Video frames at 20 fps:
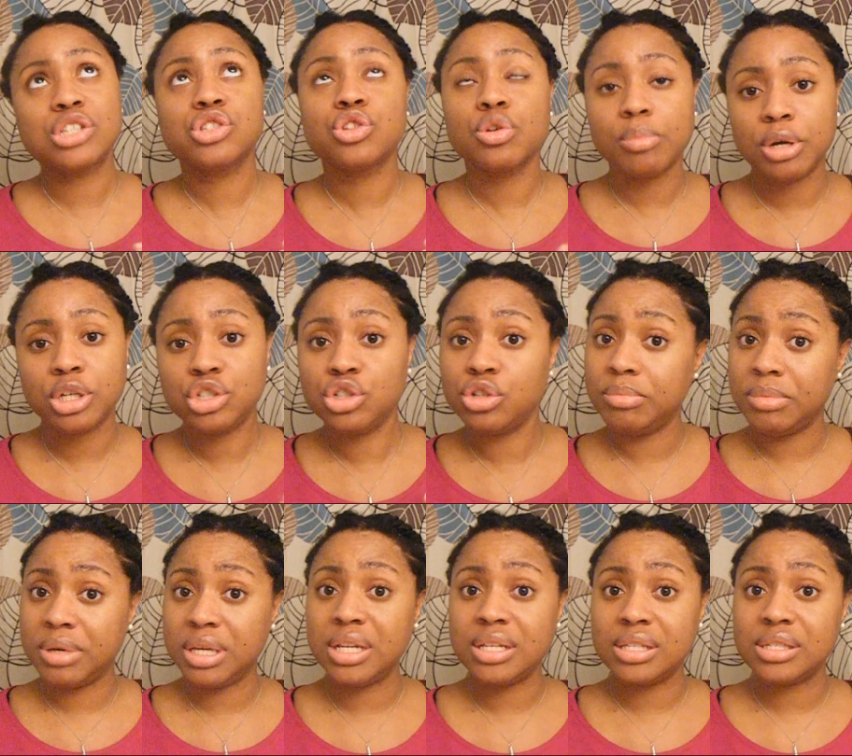not so much
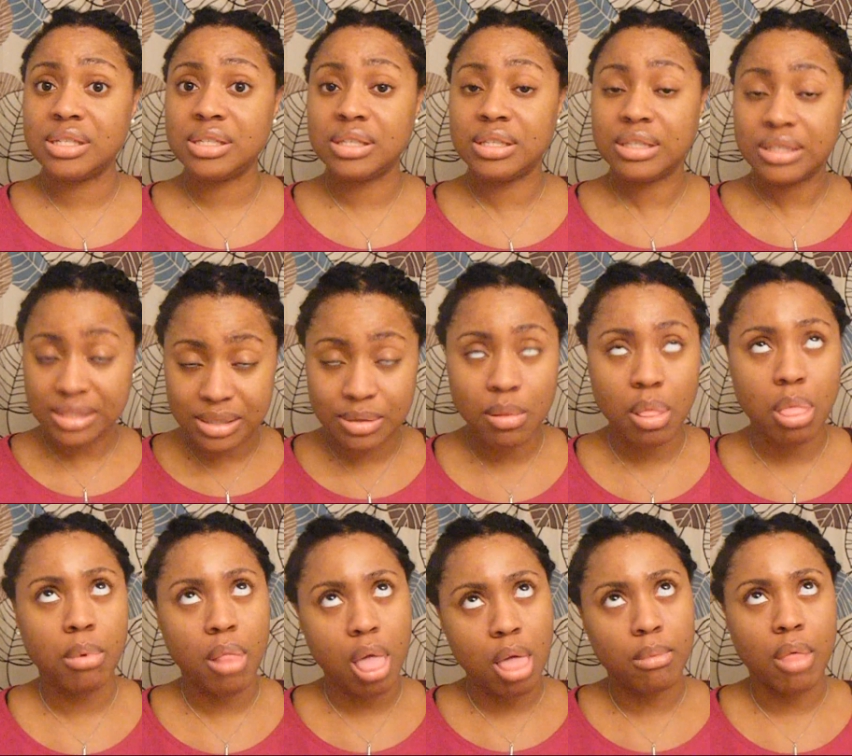humidity.
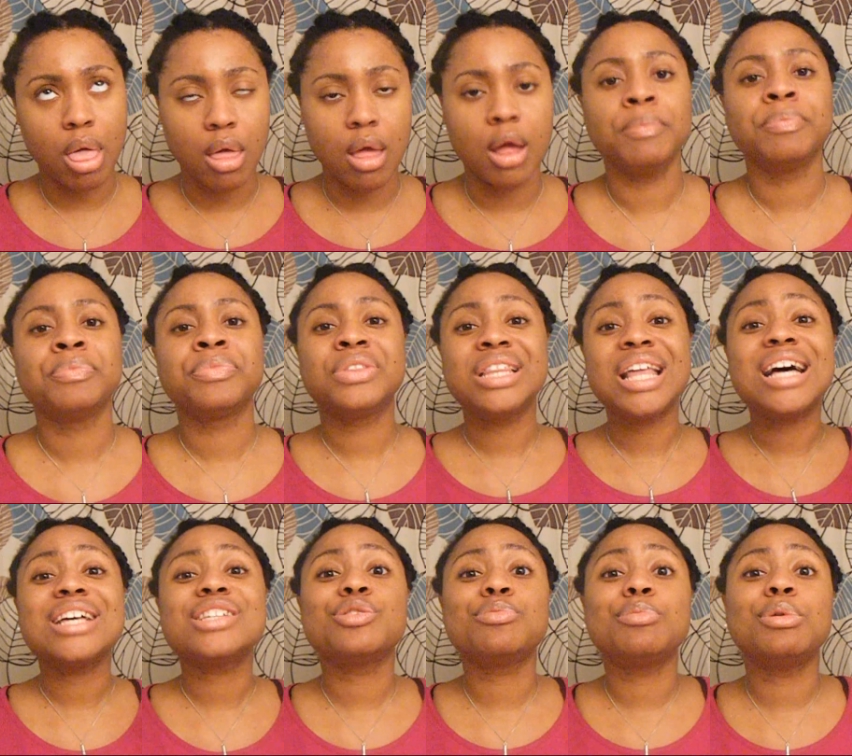Blah, blah,
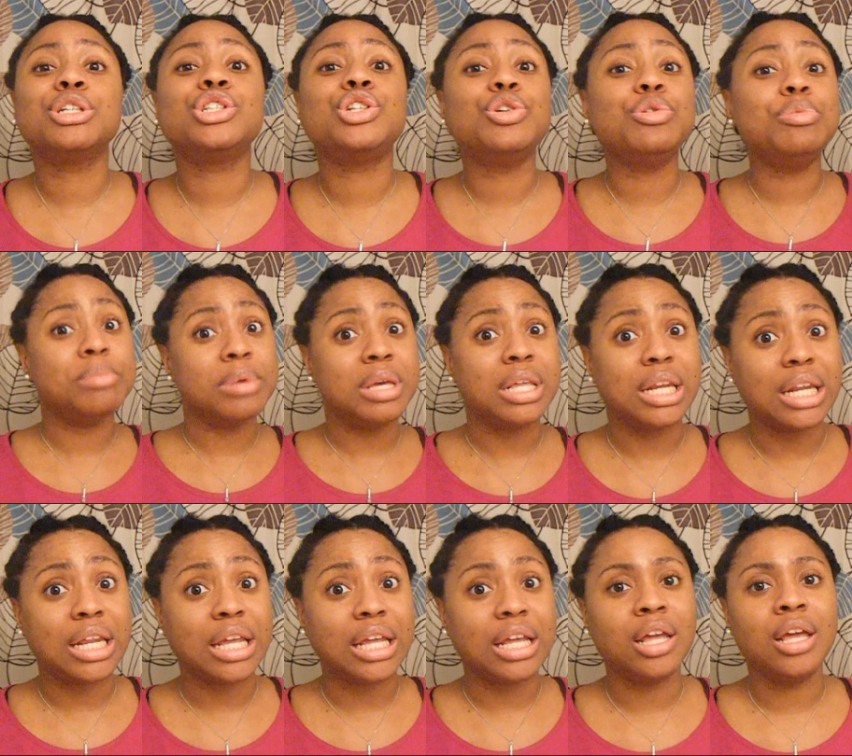not so much
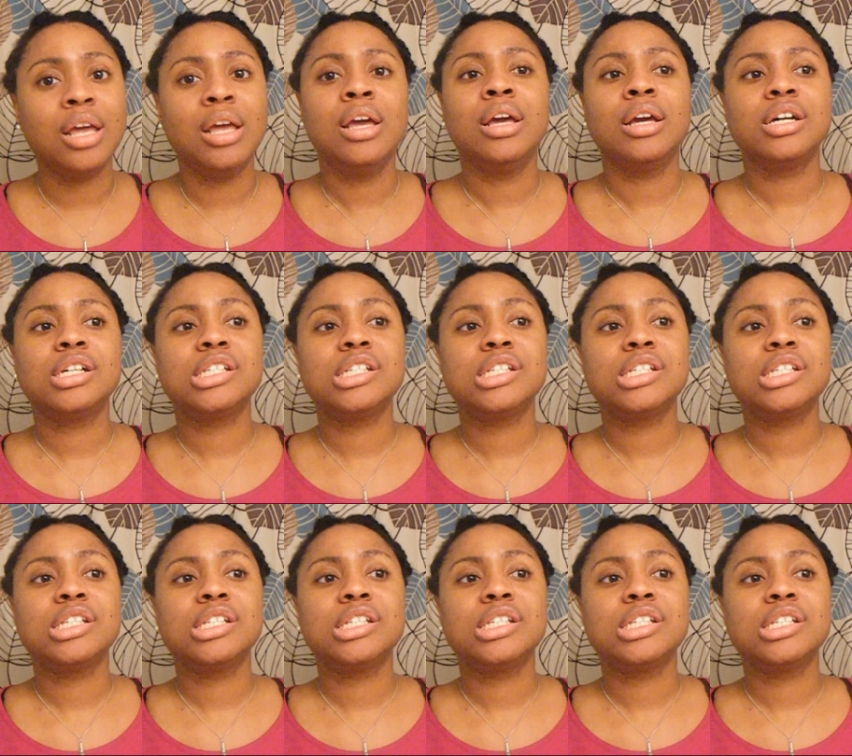humidity.